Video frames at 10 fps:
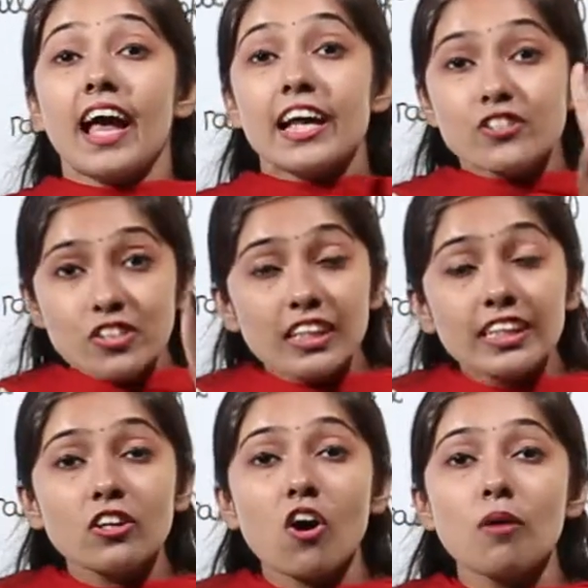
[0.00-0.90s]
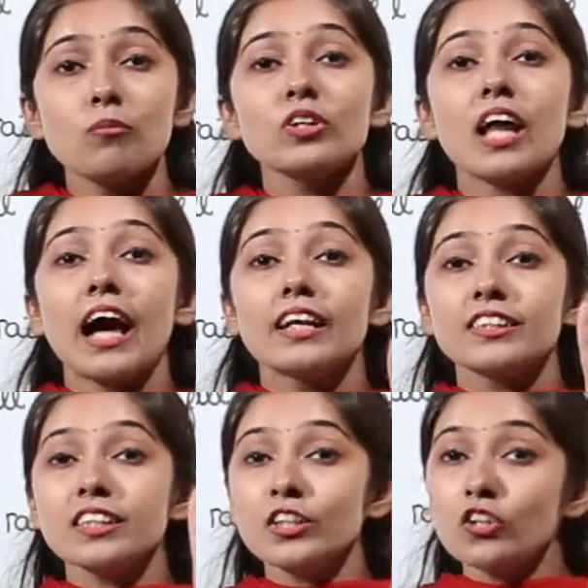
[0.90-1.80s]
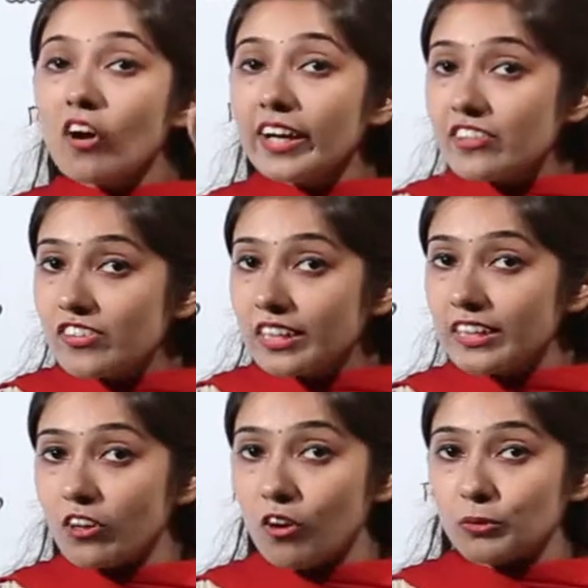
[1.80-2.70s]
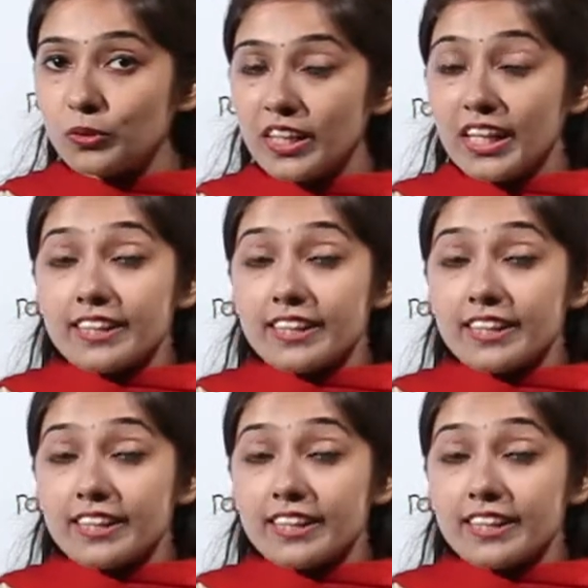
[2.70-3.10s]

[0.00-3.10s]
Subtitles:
adrenaline hormone and the noradrenaline hormone.